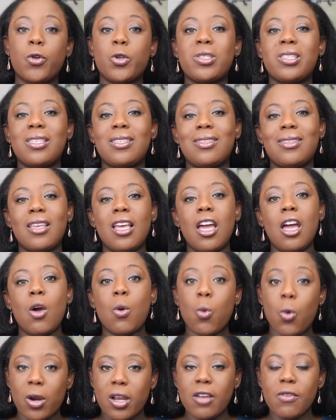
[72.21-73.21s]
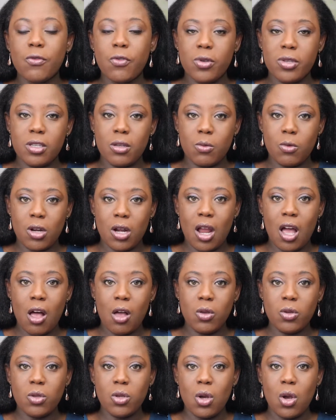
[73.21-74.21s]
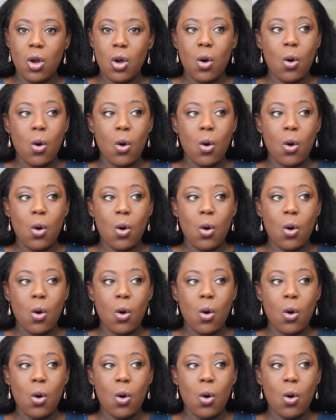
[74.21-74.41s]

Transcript: versus working for someone else,